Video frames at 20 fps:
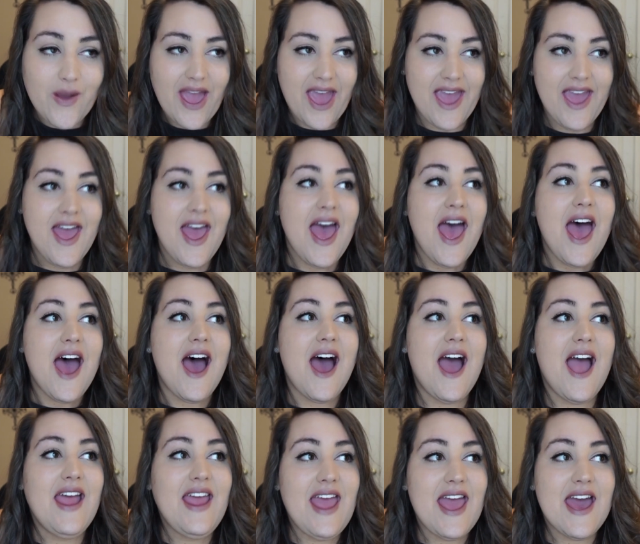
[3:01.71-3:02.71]
okay?
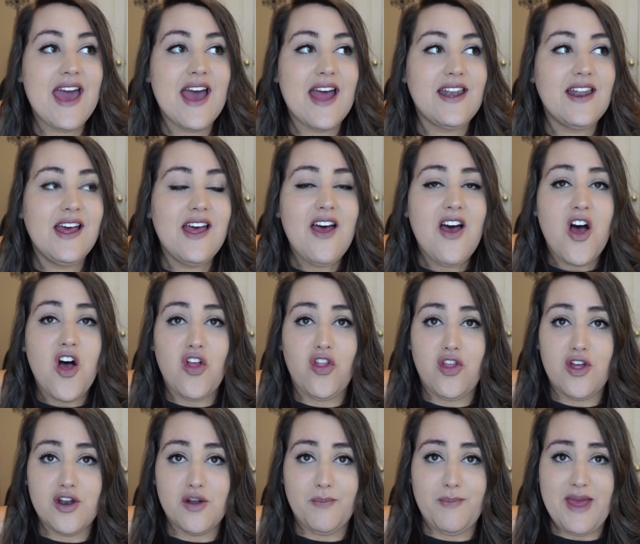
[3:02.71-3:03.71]
I had a
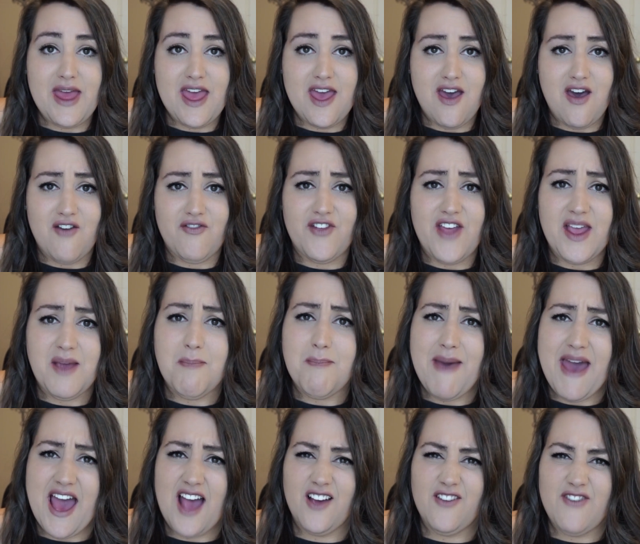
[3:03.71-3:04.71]
little bit of like
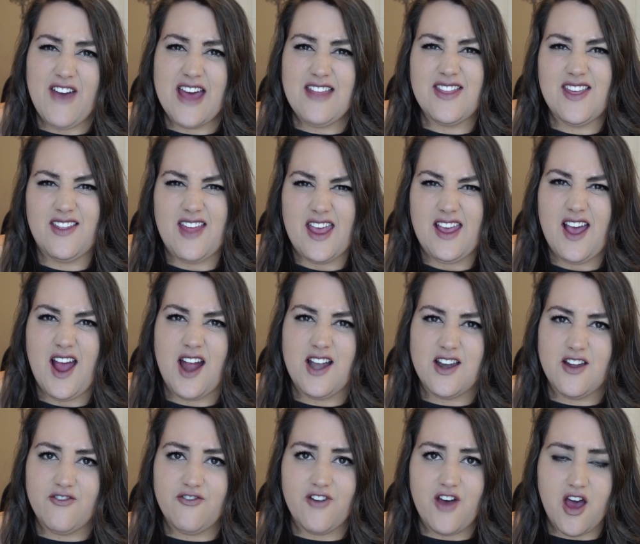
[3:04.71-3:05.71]
back fat that like
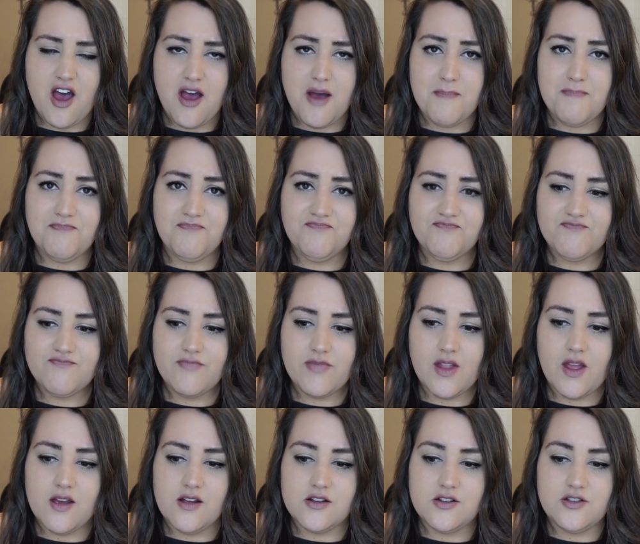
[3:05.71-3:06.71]
kind of,
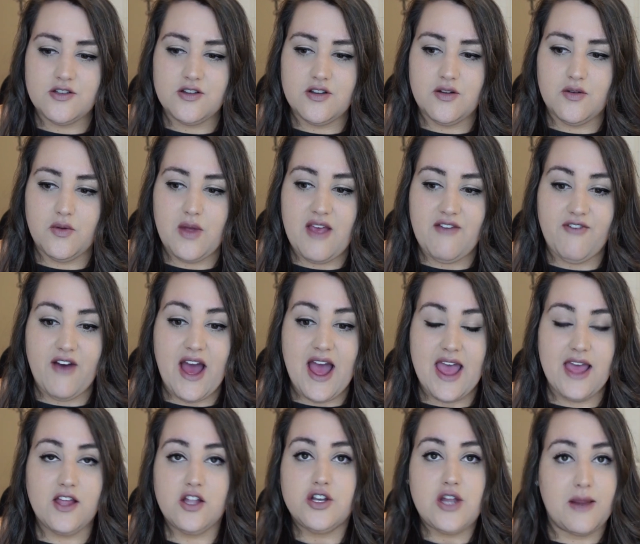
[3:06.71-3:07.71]
if
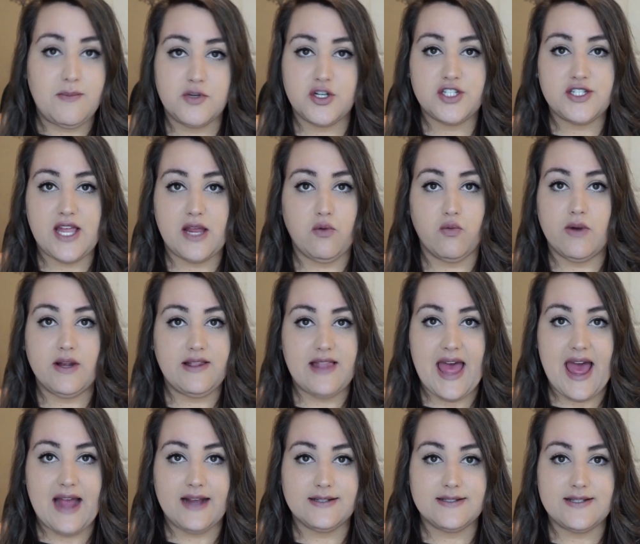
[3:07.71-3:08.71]
I am just like
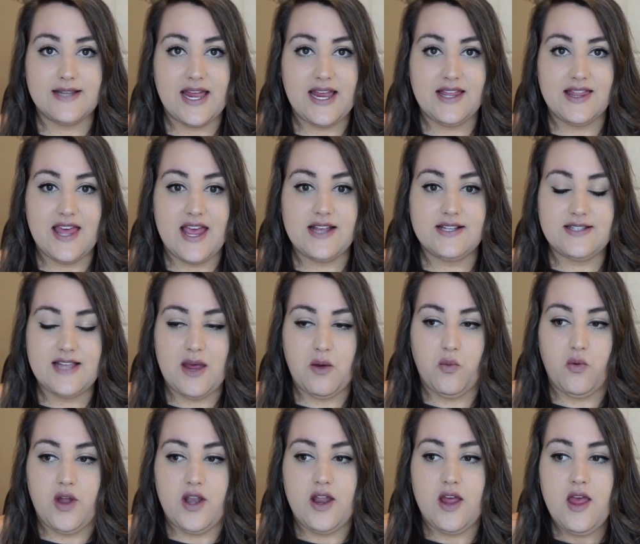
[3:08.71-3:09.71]
relaxed like this,
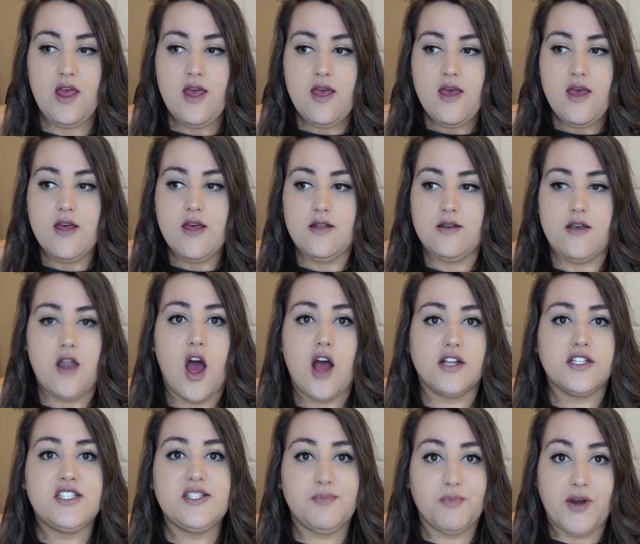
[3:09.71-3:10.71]
it would
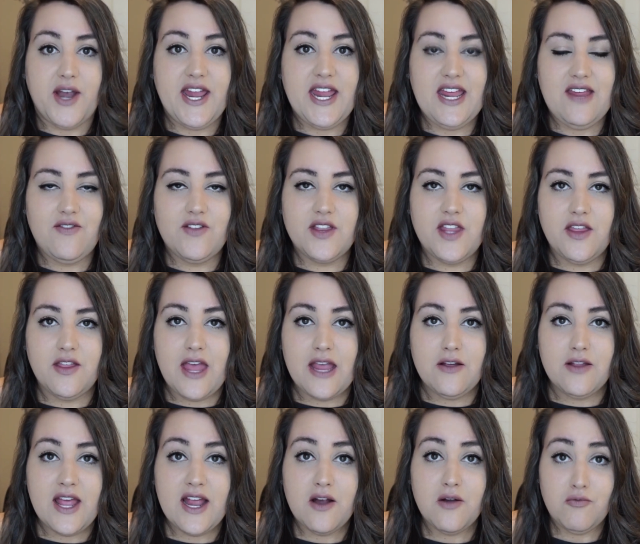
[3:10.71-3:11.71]
not spray evenly
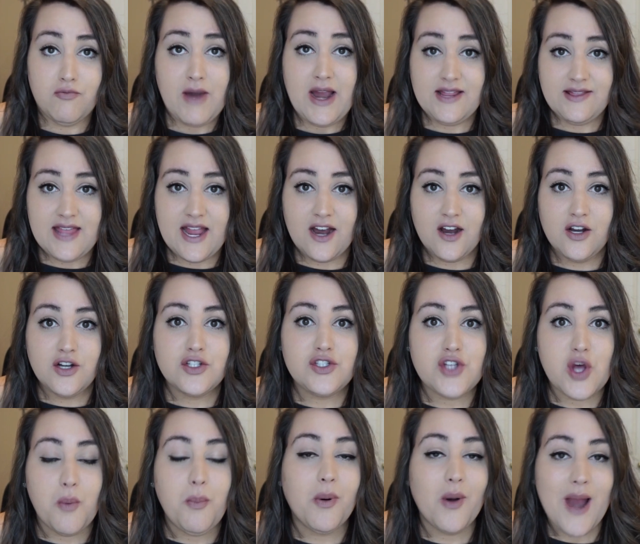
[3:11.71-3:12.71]
like that right there.
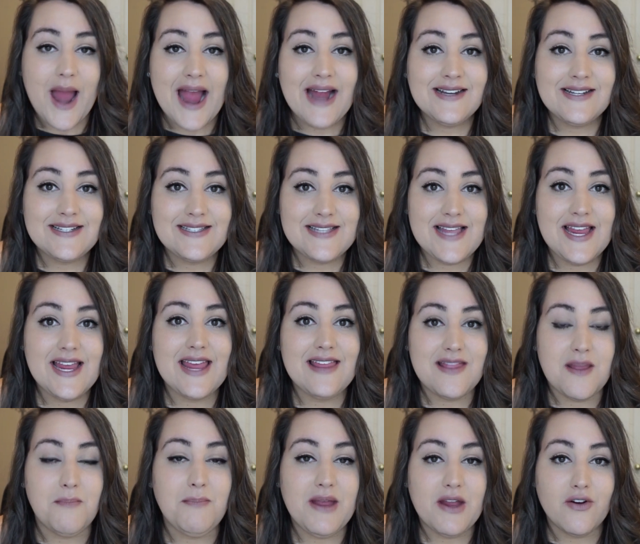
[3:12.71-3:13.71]
So practicing
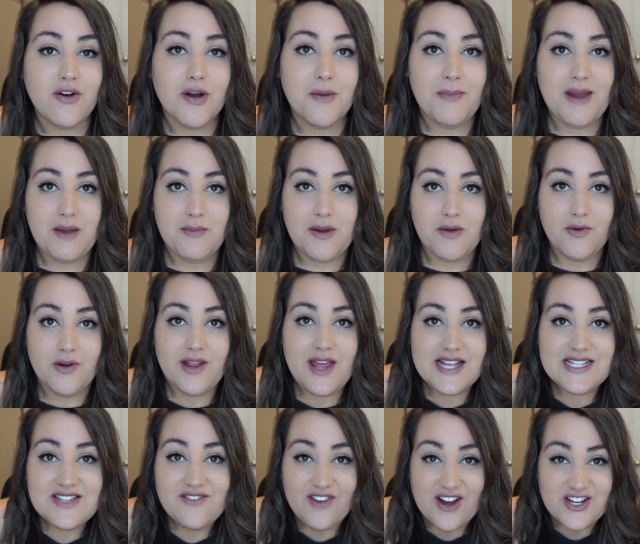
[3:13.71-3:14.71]
in the mirror made me
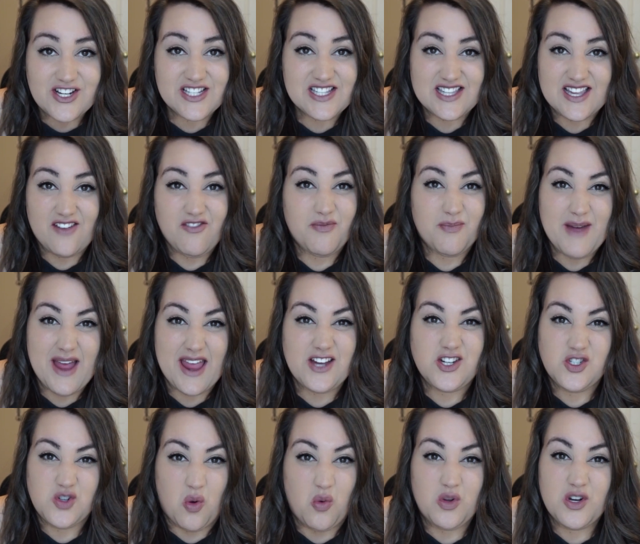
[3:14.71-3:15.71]
realize if I just lift my
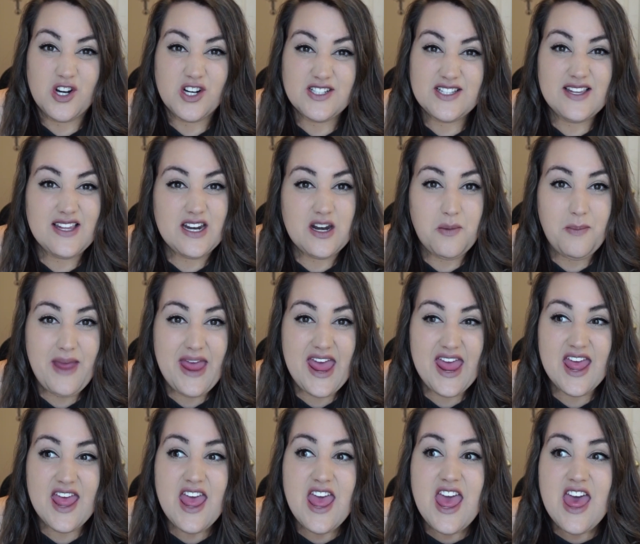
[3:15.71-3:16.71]
shoulders a little
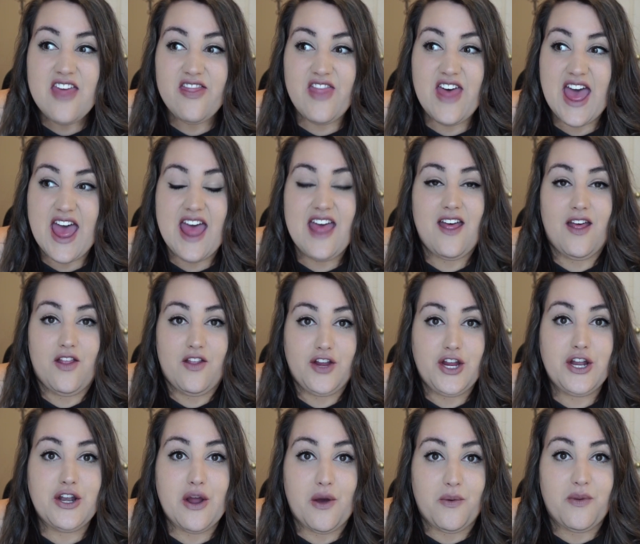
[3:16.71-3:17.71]
bit, that,
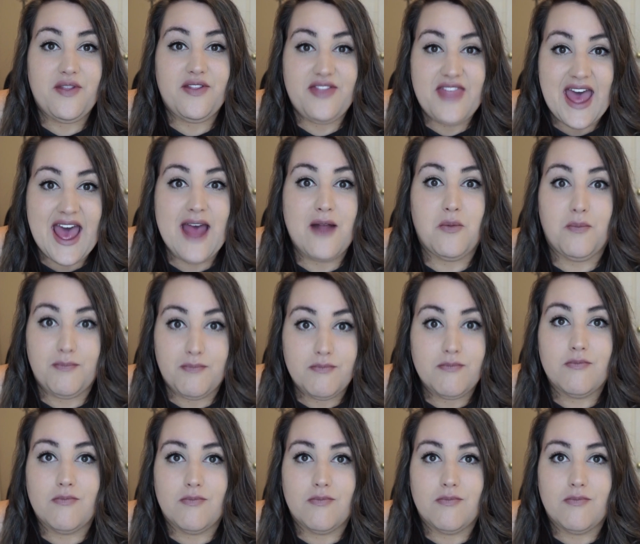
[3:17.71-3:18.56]
you know, that